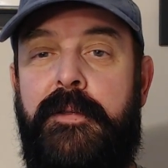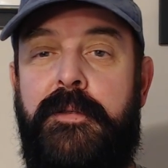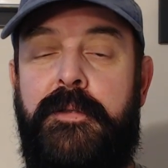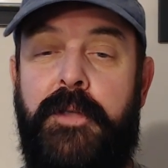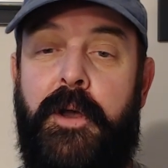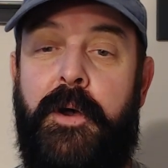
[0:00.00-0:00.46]

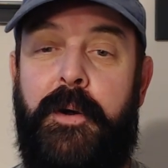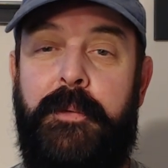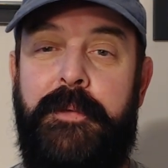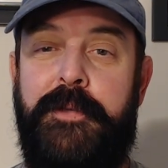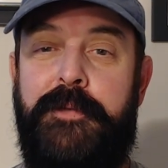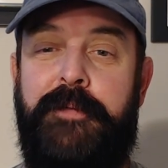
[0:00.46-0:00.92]
So,
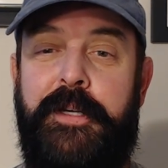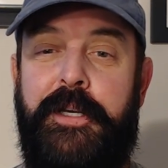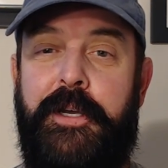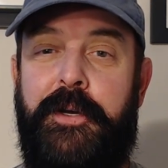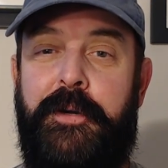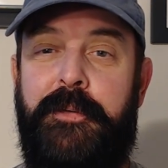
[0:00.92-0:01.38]
this
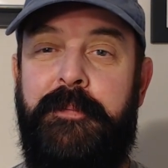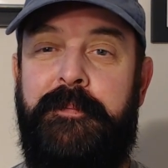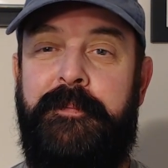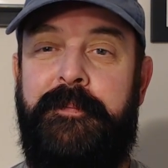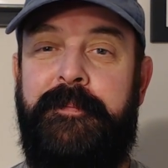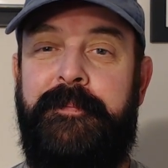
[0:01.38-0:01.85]
video,
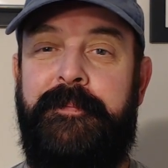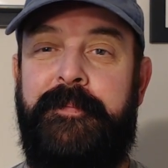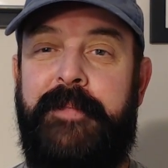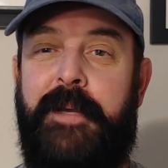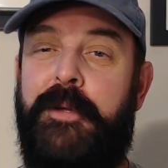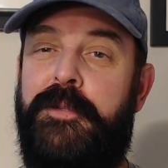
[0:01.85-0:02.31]

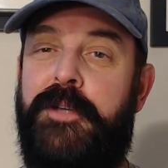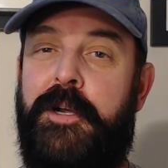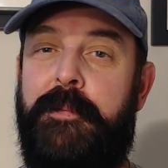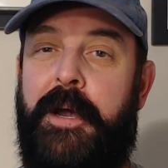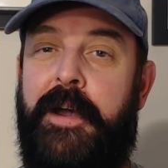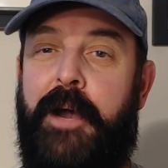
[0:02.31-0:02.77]
I'm going to talk
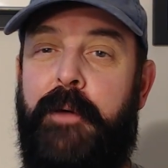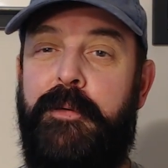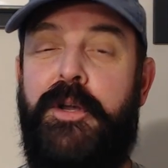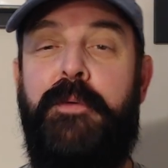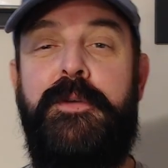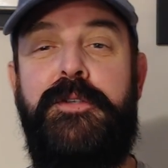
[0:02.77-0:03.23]
about how
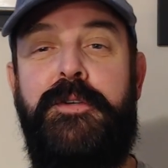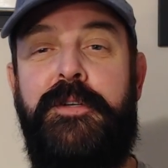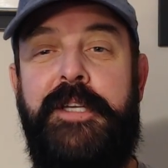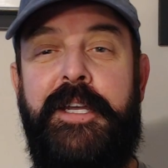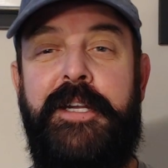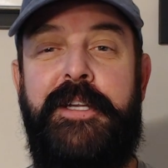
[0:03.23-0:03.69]
it's always good
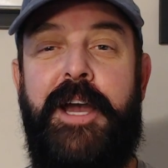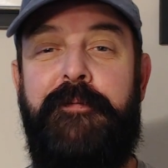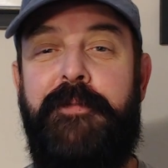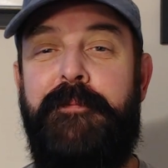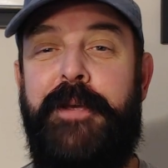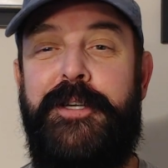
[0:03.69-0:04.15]
to get
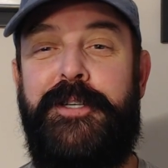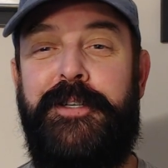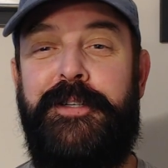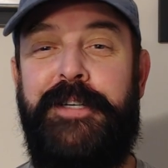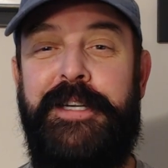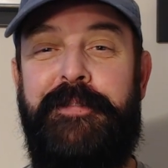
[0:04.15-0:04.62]

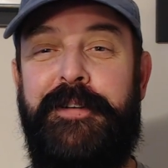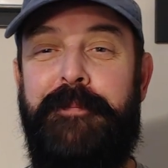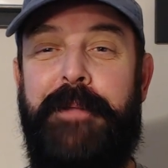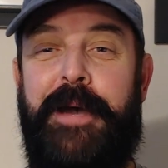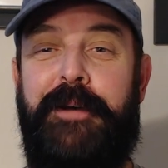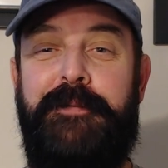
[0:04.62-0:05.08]
confirmation, even
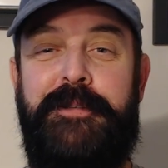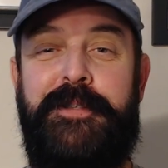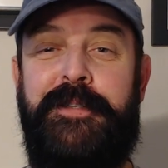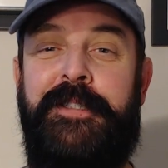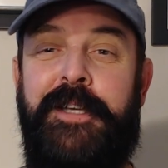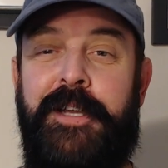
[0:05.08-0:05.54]
about
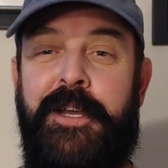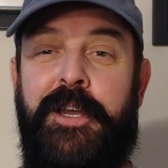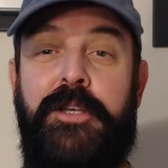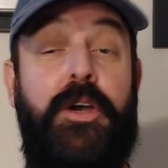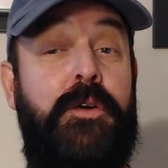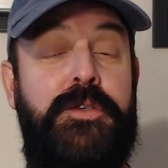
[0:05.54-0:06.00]

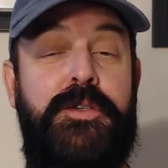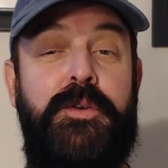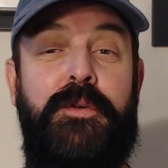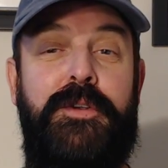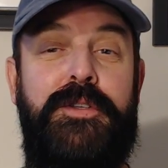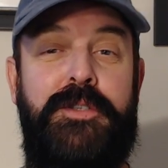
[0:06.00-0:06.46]
ghost
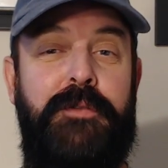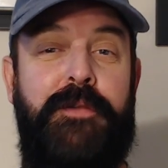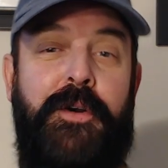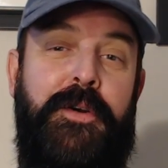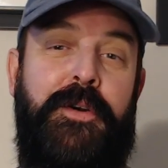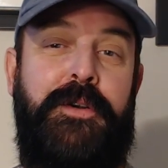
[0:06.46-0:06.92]
stories you've
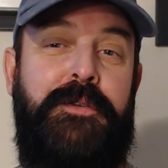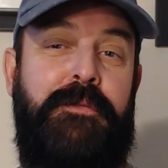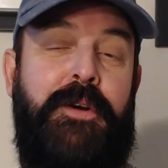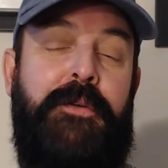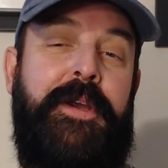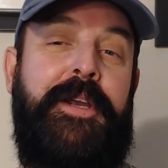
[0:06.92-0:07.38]
heard
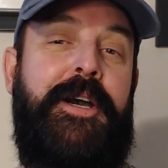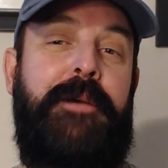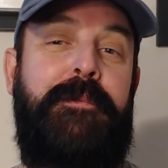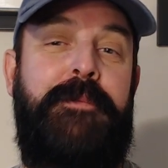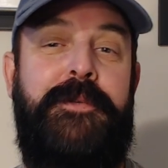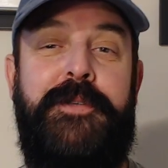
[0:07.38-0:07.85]
growing
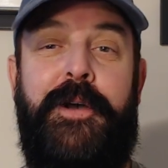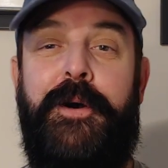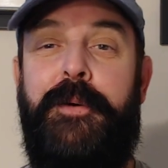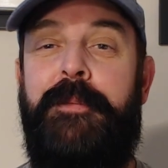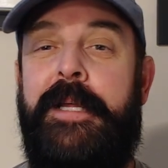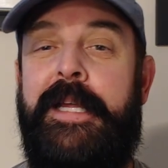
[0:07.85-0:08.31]
up.
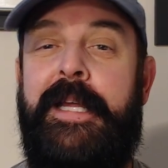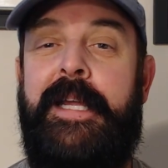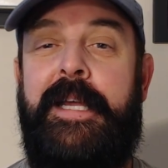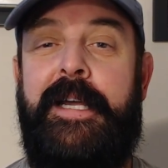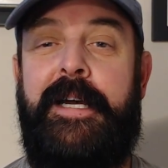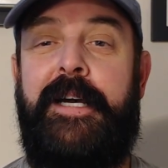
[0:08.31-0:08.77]

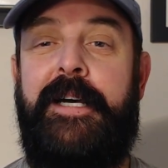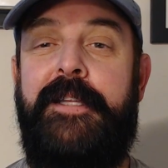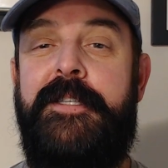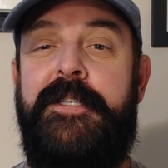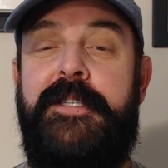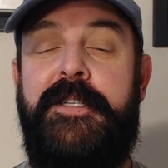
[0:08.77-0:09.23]

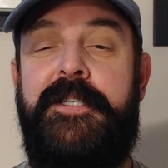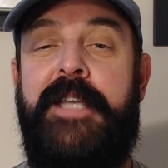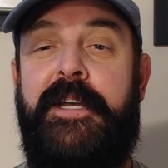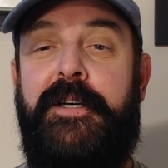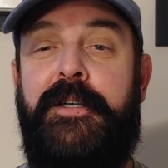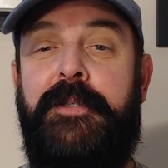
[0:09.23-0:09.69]
This is a
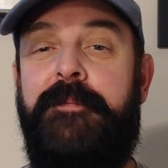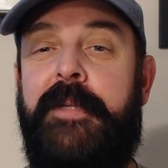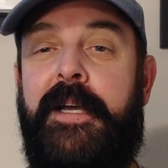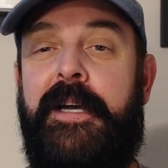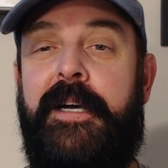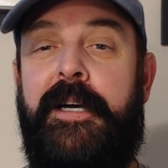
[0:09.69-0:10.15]
tale
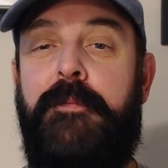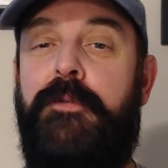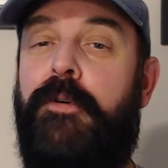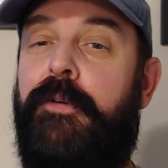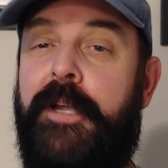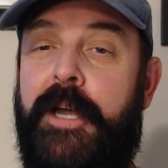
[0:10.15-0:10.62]

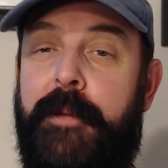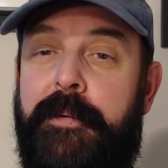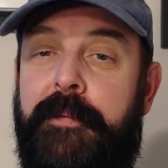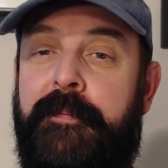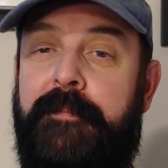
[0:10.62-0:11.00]
growing up